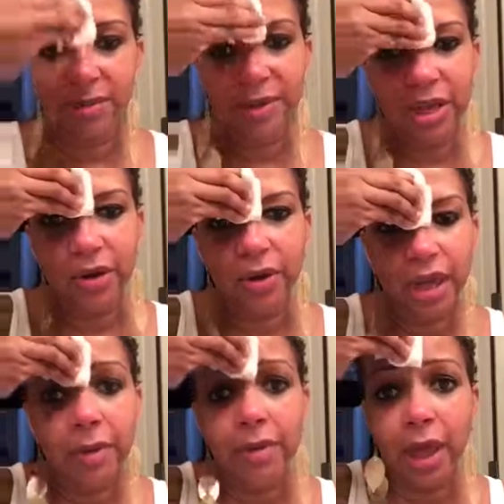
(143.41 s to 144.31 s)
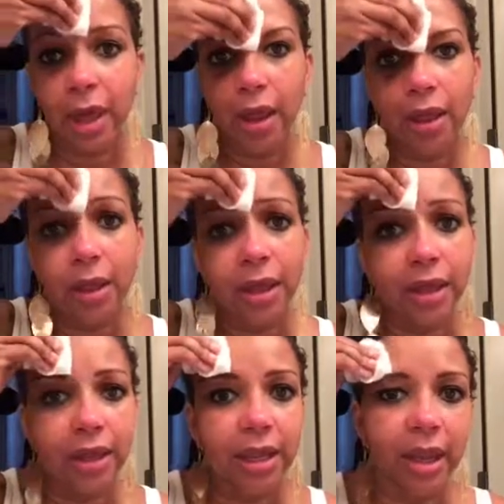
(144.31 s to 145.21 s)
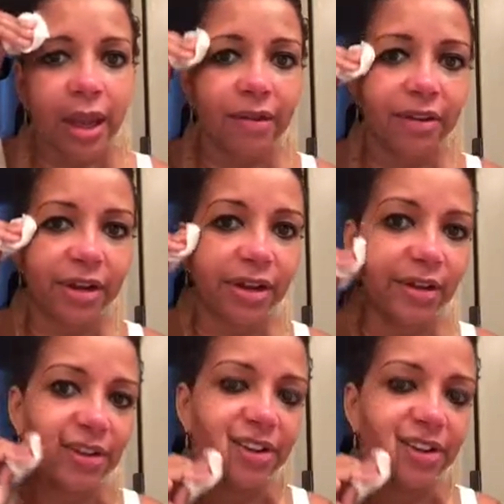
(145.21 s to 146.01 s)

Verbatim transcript: I'm not okay with that. Like, get out of here.